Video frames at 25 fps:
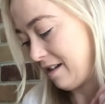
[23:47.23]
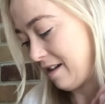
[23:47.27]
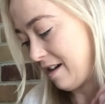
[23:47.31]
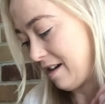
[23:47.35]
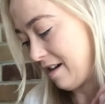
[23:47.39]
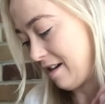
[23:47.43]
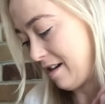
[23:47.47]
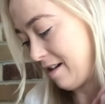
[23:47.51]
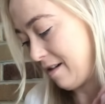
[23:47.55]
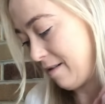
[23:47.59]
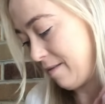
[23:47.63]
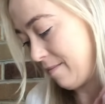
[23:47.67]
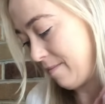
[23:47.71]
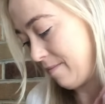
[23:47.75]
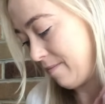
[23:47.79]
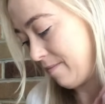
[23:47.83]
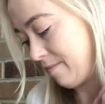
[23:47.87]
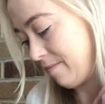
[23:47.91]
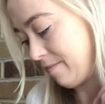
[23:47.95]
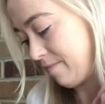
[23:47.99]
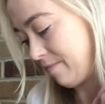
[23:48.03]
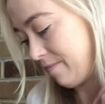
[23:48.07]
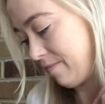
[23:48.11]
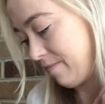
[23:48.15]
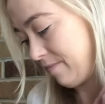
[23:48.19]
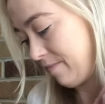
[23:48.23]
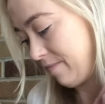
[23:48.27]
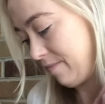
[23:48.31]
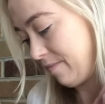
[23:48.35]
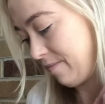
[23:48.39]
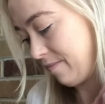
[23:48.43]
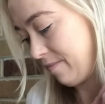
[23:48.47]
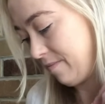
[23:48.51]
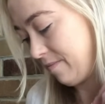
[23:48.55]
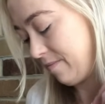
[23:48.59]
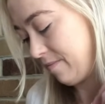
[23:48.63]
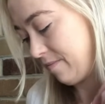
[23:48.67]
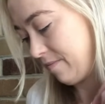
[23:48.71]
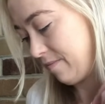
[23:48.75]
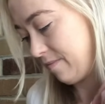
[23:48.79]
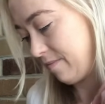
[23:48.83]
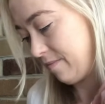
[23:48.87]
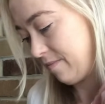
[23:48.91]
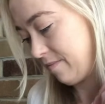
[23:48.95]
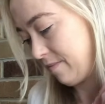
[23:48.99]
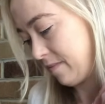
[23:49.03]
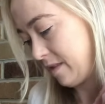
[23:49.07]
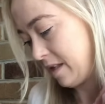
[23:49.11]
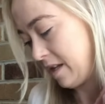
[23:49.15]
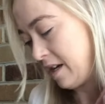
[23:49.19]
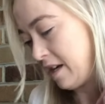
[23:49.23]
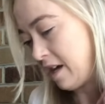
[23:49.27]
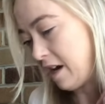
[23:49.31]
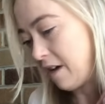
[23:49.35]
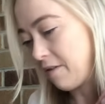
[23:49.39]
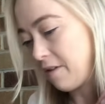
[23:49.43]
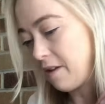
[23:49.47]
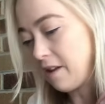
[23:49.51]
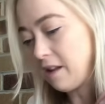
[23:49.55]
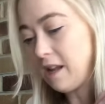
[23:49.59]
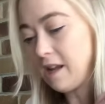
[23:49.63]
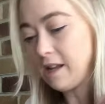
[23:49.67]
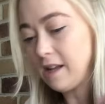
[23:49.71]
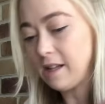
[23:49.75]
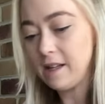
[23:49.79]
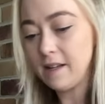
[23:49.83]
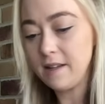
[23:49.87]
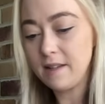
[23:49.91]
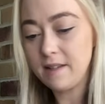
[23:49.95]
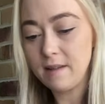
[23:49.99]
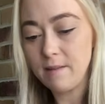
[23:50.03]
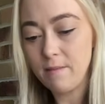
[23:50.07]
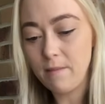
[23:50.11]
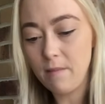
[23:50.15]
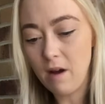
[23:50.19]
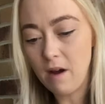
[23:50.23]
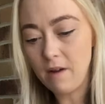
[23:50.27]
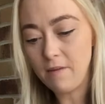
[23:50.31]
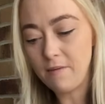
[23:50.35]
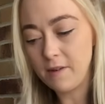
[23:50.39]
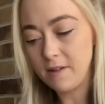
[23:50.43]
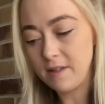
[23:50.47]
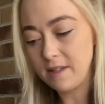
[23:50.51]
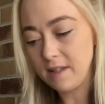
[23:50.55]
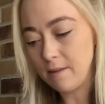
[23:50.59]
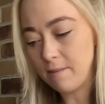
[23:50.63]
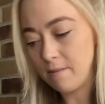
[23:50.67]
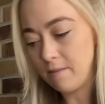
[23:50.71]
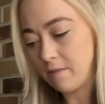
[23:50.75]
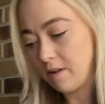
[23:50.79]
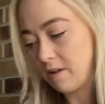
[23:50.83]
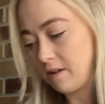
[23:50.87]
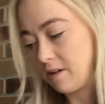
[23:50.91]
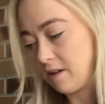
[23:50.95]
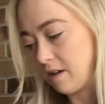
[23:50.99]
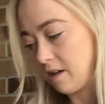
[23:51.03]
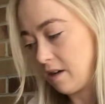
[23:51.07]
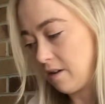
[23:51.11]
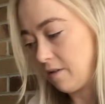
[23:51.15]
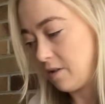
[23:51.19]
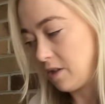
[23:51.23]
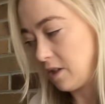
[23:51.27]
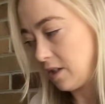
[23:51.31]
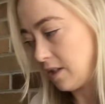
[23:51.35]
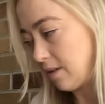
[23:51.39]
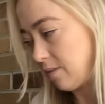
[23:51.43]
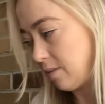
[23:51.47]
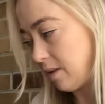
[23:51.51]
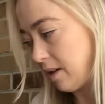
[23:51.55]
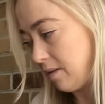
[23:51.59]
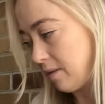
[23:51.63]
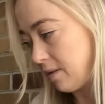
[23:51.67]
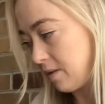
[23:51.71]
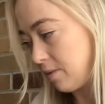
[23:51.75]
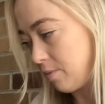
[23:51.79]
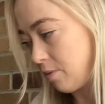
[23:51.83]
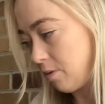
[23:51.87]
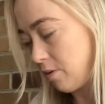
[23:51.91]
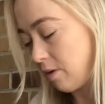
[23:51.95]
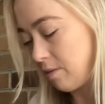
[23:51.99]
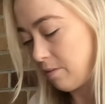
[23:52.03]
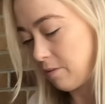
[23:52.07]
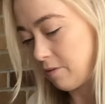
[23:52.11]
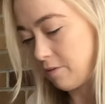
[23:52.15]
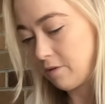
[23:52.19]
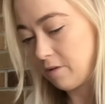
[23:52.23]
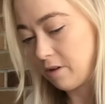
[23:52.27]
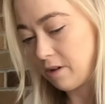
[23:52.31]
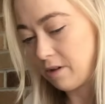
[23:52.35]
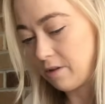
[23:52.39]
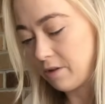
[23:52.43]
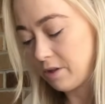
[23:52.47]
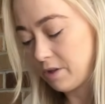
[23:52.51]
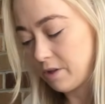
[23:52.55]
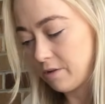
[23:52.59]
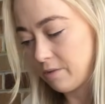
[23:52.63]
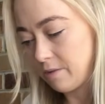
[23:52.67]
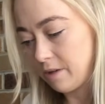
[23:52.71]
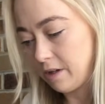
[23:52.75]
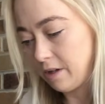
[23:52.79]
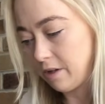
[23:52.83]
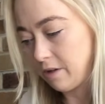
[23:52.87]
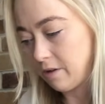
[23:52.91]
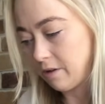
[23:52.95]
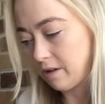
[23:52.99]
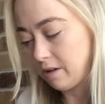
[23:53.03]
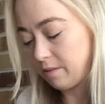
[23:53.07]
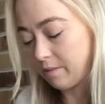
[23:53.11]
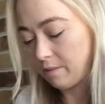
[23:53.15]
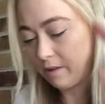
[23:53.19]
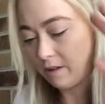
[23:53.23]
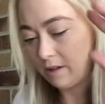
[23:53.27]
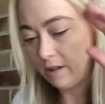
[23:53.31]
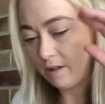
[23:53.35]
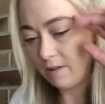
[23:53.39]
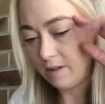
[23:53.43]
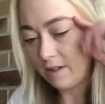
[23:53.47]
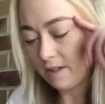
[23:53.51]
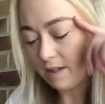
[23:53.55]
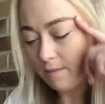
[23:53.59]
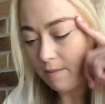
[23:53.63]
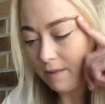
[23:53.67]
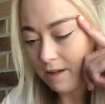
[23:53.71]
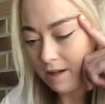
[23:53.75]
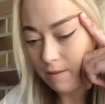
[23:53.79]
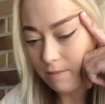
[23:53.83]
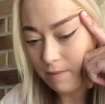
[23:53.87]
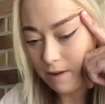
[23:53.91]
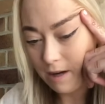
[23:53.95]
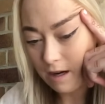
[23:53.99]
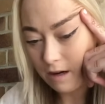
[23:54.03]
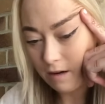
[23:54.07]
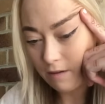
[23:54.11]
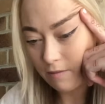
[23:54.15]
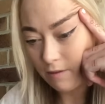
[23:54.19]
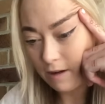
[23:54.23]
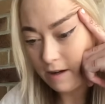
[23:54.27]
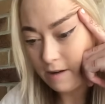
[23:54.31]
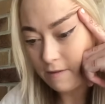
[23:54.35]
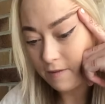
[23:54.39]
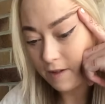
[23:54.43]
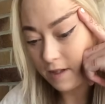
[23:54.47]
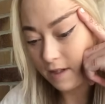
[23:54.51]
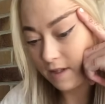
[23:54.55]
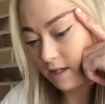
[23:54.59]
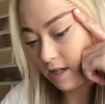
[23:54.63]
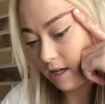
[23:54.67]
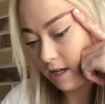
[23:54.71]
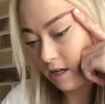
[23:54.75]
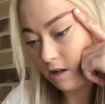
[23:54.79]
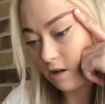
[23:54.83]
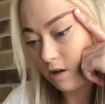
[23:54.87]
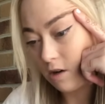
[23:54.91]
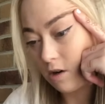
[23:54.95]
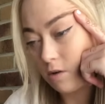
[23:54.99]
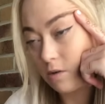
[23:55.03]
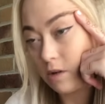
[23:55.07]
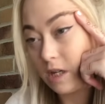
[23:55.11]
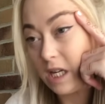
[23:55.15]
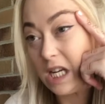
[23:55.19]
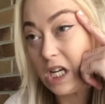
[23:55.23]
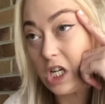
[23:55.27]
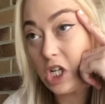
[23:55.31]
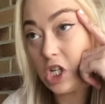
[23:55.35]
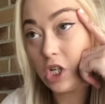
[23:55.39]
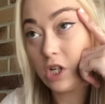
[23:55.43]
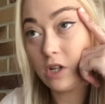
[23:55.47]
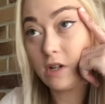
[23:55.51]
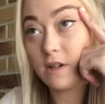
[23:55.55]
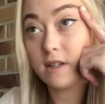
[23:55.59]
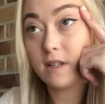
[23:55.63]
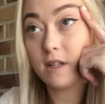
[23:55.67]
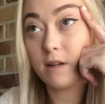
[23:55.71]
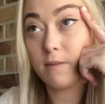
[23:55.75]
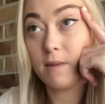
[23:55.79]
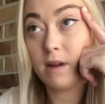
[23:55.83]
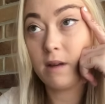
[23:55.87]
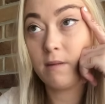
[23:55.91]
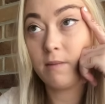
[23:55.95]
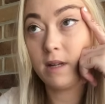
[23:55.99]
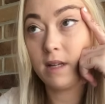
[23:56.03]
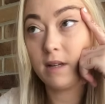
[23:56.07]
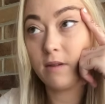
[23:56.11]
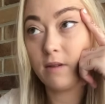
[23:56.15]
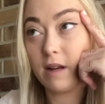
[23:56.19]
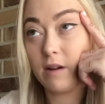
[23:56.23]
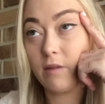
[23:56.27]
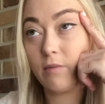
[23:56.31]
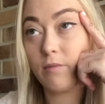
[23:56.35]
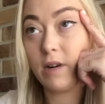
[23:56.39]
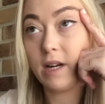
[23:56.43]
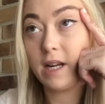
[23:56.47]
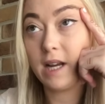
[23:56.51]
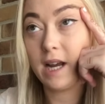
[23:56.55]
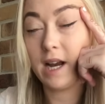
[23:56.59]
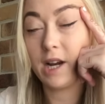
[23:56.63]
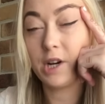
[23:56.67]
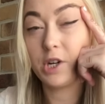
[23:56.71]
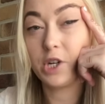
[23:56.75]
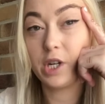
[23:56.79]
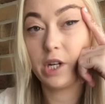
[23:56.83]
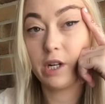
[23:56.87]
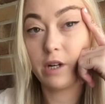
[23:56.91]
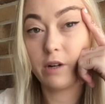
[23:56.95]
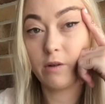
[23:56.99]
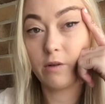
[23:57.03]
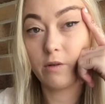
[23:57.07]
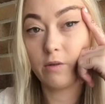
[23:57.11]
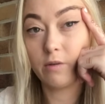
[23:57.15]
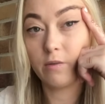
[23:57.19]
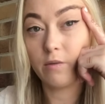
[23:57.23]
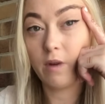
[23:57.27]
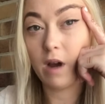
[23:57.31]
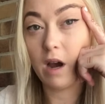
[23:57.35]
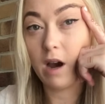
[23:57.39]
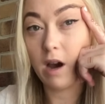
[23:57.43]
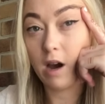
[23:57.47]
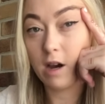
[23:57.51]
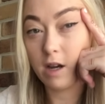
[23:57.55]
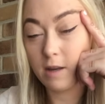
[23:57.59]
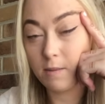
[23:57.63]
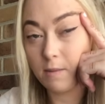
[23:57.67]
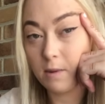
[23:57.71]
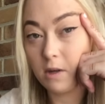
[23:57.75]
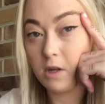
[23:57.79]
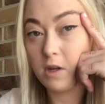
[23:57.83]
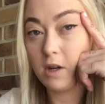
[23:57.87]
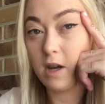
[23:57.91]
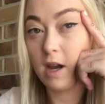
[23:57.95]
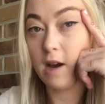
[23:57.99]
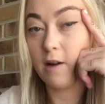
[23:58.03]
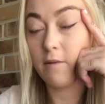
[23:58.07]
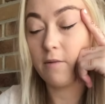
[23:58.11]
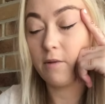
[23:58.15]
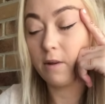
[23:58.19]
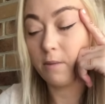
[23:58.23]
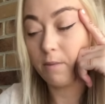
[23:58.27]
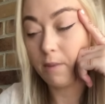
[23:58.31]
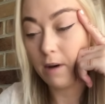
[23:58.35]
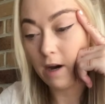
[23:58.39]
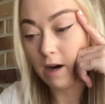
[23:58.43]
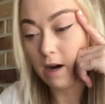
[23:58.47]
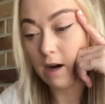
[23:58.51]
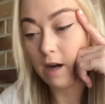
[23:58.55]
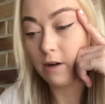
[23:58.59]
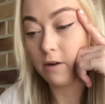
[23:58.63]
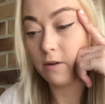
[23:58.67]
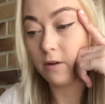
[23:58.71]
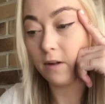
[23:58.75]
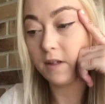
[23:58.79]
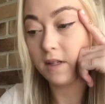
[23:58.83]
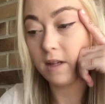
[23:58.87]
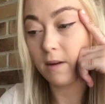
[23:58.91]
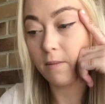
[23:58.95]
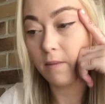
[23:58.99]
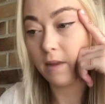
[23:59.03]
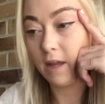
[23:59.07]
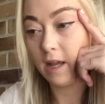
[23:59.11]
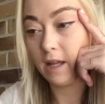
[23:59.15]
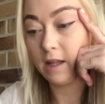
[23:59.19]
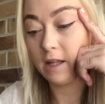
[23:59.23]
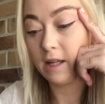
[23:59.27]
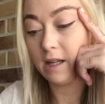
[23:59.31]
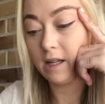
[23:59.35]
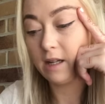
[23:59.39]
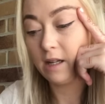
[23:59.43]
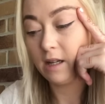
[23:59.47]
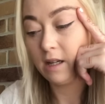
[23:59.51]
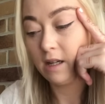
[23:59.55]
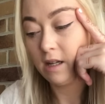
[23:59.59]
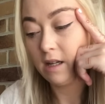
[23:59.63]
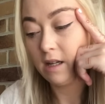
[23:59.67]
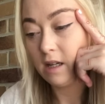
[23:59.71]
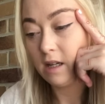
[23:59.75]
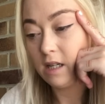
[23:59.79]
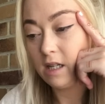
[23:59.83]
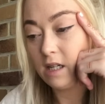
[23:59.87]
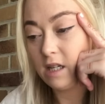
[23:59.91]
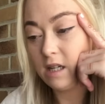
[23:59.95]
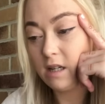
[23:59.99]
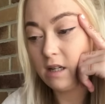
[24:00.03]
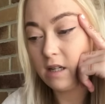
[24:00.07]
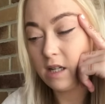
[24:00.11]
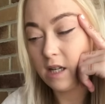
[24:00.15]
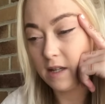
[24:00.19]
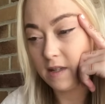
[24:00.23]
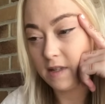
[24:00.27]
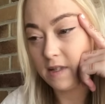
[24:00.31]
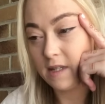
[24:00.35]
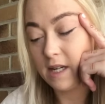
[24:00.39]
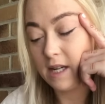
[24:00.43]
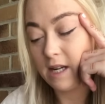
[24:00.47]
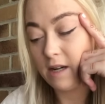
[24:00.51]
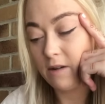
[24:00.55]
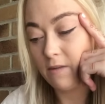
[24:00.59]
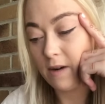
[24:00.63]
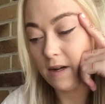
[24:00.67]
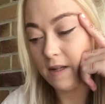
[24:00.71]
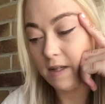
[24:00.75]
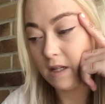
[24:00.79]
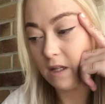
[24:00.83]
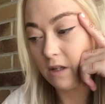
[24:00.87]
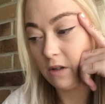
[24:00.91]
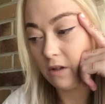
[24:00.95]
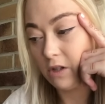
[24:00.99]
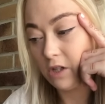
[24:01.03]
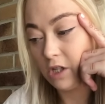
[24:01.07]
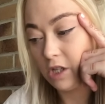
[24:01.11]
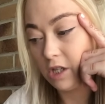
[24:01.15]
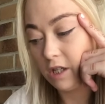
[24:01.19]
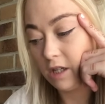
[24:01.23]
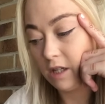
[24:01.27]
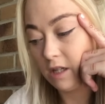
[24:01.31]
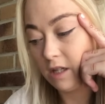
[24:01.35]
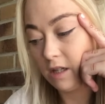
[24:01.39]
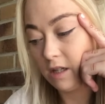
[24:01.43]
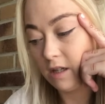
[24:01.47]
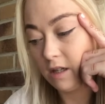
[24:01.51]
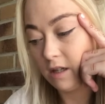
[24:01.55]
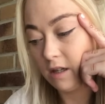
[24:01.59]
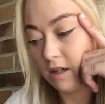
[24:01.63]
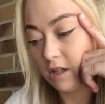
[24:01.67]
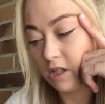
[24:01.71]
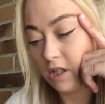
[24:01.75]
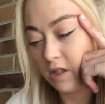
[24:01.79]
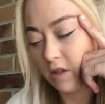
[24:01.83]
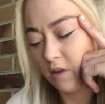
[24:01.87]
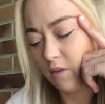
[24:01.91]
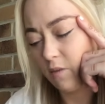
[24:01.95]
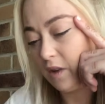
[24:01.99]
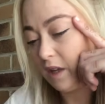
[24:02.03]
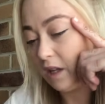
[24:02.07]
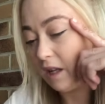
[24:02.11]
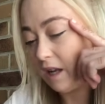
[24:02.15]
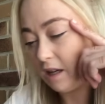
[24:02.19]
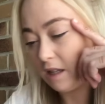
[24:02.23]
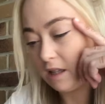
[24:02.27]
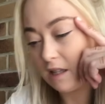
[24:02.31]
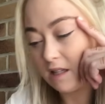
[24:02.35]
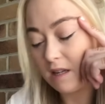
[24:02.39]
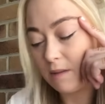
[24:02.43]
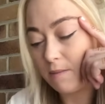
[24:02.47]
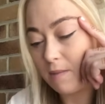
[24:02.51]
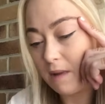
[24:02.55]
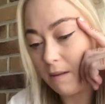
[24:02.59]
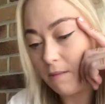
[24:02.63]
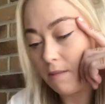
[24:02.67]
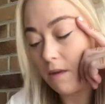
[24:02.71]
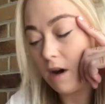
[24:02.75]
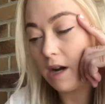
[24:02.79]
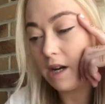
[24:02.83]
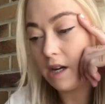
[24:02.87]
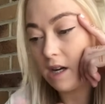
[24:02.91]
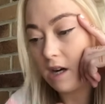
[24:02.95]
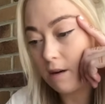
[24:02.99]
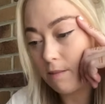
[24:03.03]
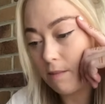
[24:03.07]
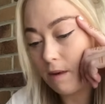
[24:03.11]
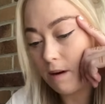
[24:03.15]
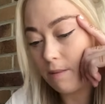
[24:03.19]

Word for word: um, I feel like there's some, uh, for someone, I just, when I was pulling before, I'm not sure where I got it, but there was something about revisiting an old issue. So maybe like rehashing an old argument you have with a partner or something that n does need resolution. And I just feel like something might come